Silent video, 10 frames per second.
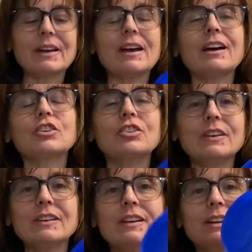I actually
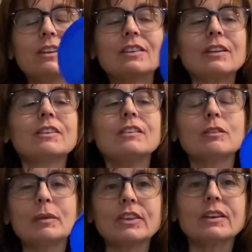think that
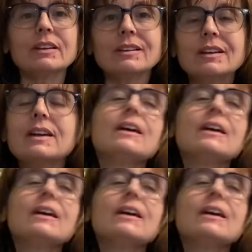this method